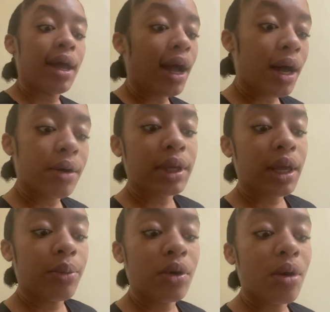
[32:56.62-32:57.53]
I don't
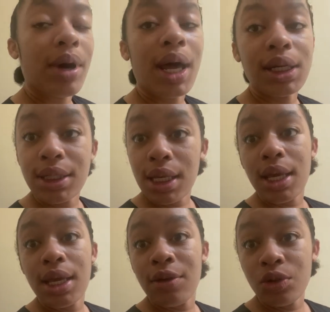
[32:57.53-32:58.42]
care what nobody said.
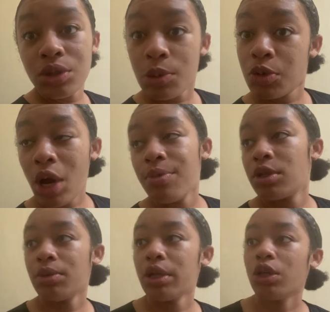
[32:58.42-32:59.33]
If you subscribe to me,